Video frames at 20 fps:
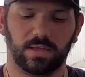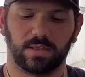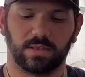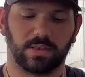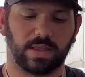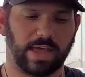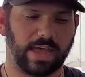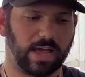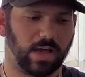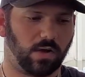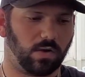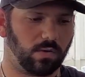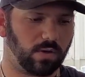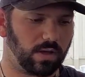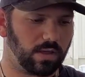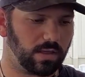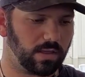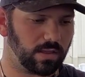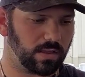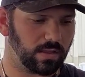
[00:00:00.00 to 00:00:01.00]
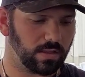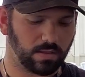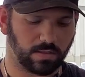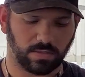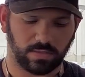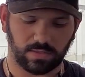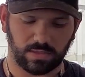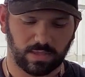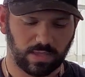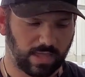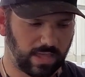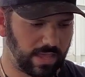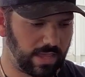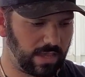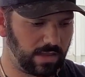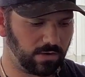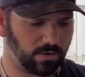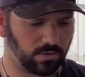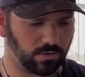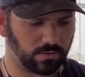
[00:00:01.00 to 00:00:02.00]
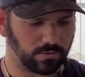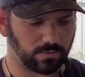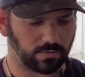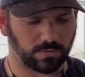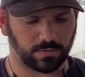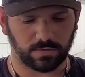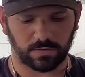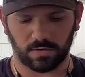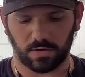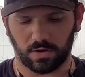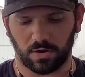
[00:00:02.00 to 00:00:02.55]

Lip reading: Now, the handles